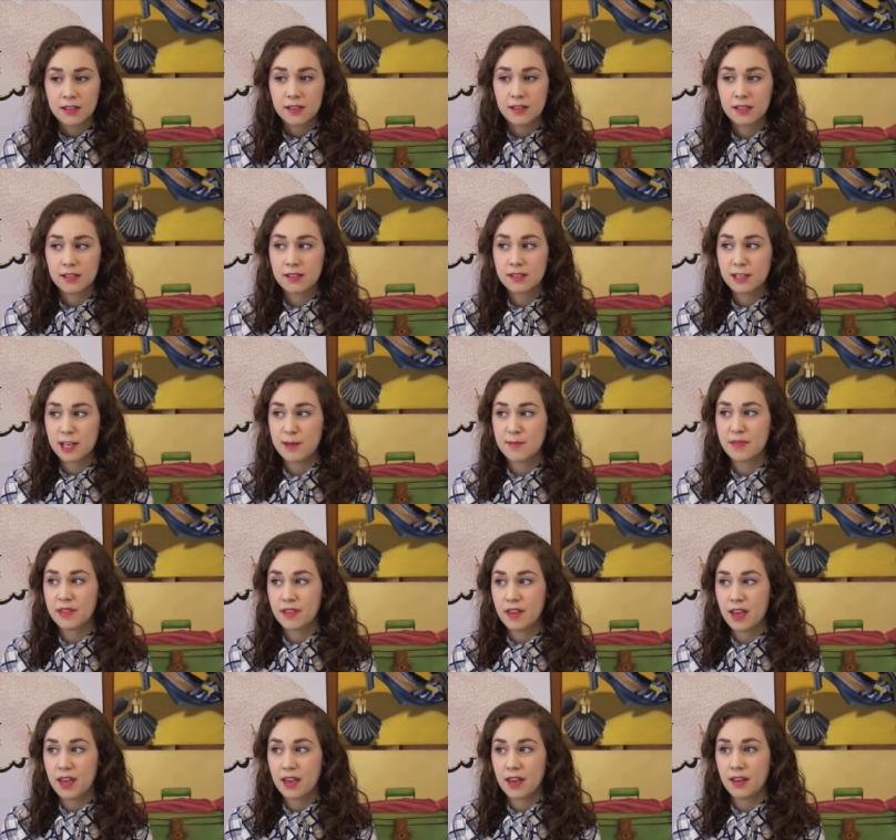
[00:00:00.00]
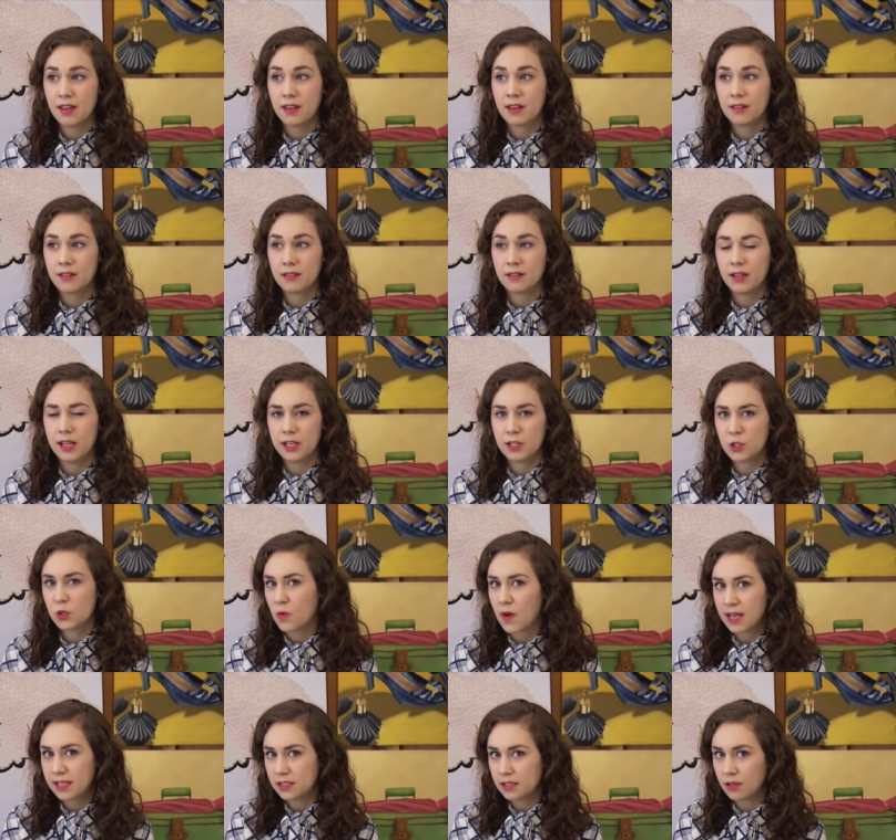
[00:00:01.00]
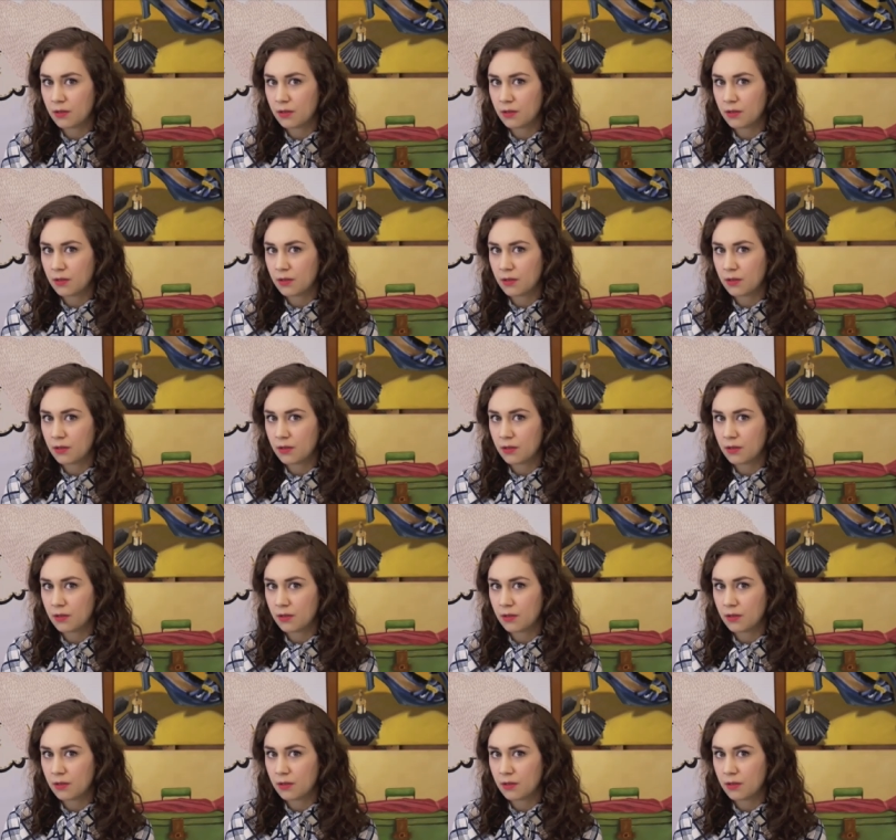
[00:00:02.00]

the same thing like twice